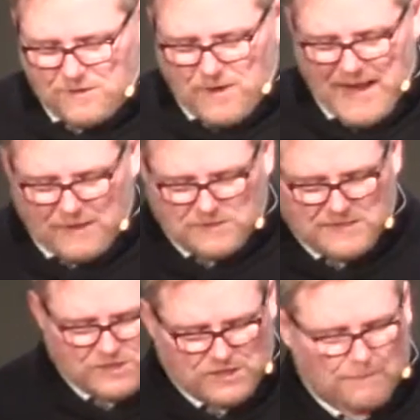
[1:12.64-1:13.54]
your
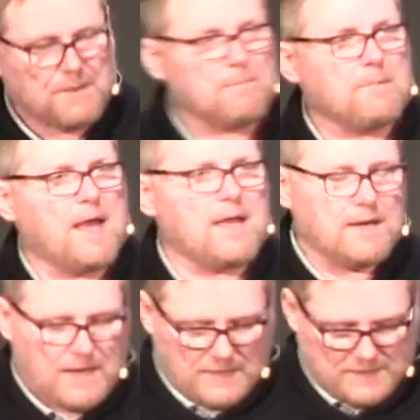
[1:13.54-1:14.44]
houses shall be
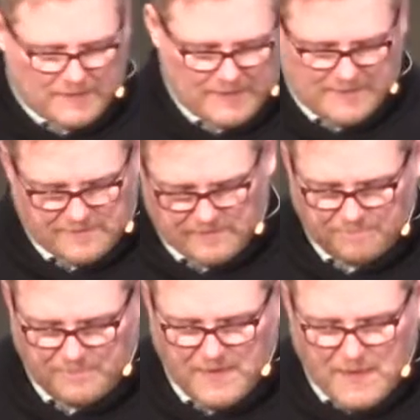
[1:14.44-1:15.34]
made a
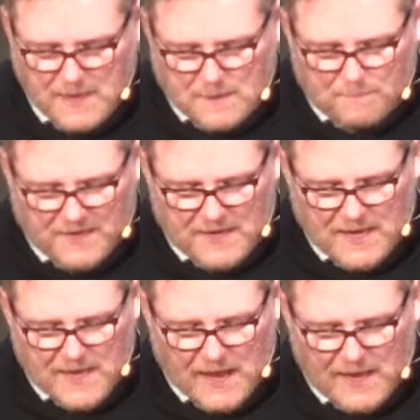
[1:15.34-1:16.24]
dunghill.
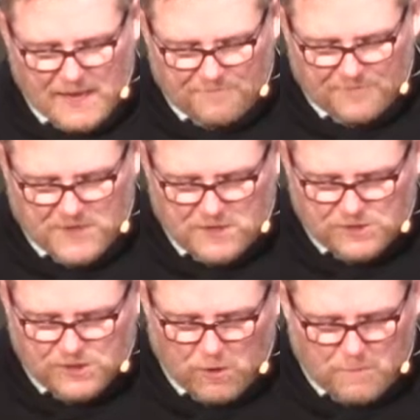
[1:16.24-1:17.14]
But if ye
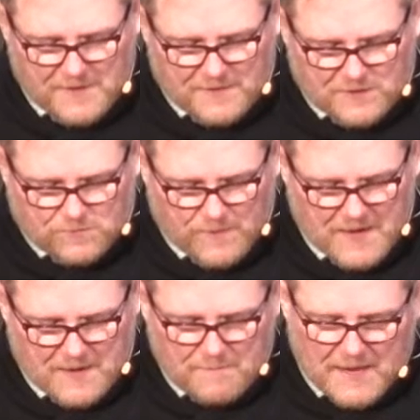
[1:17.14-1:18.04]
show me the
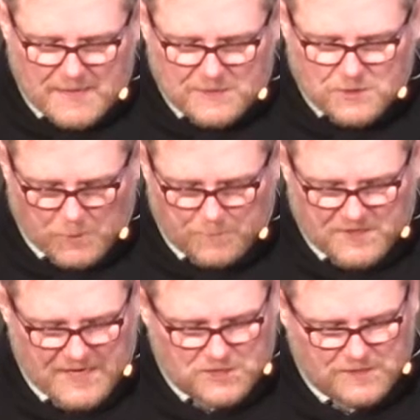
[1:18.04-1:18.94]
dream and
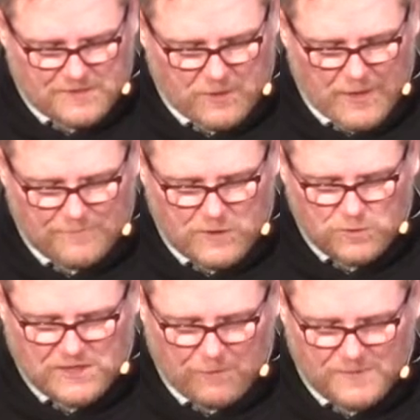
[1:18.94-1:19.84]
interpretation thereof,
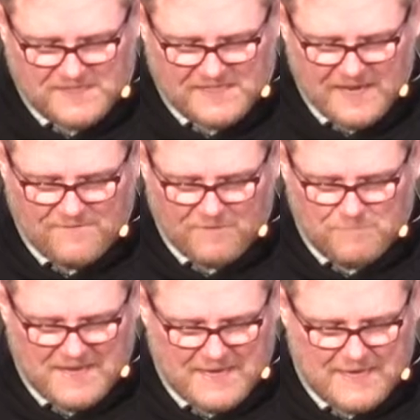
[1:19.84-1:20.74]
you shall receive of
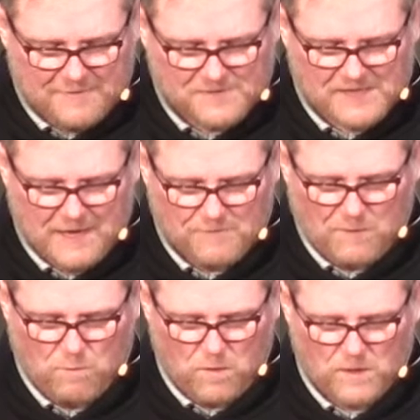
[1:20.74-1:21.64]
me gifts and
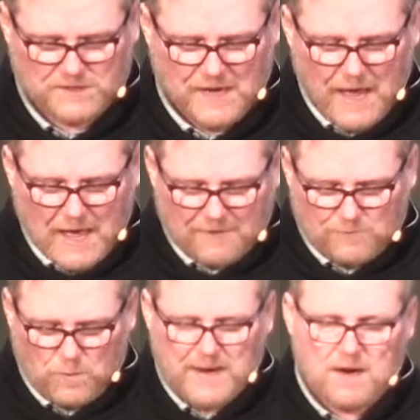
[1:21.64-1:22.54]
rewards
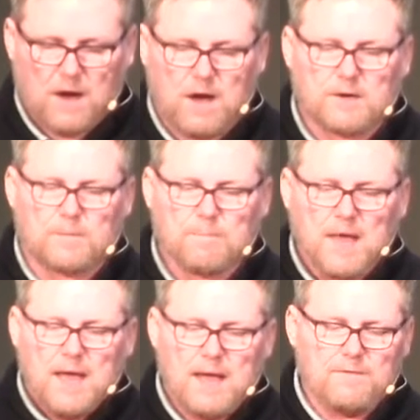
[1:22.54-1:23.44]
of great honor.
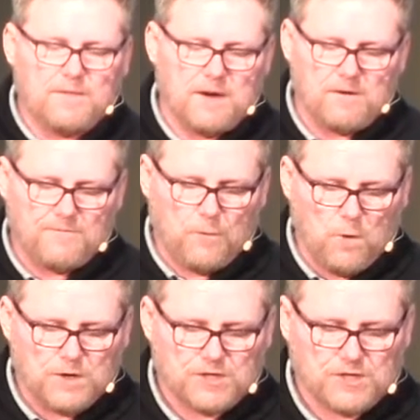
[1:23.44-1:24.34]
And
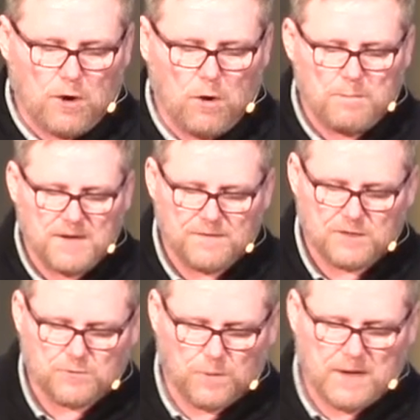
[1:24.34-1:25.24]
therefore, show me the
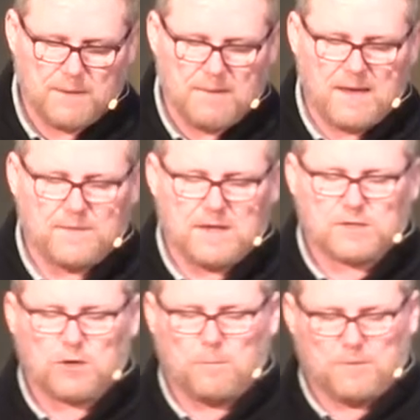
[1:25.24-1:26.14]
dream and the
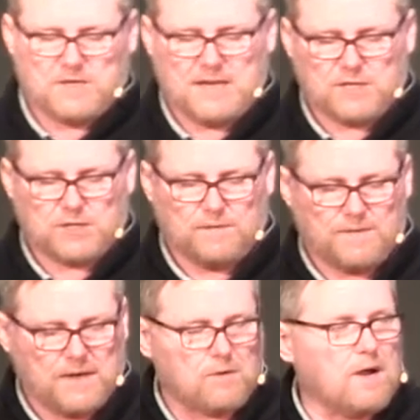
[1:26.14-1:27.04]
interpretation
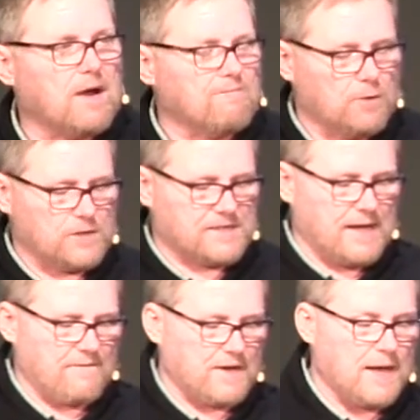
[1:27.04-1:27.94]
thereof. Verse
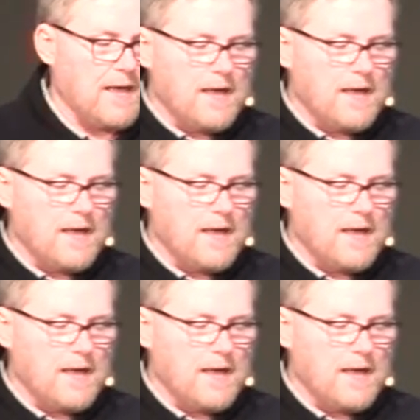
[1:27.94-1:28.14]
7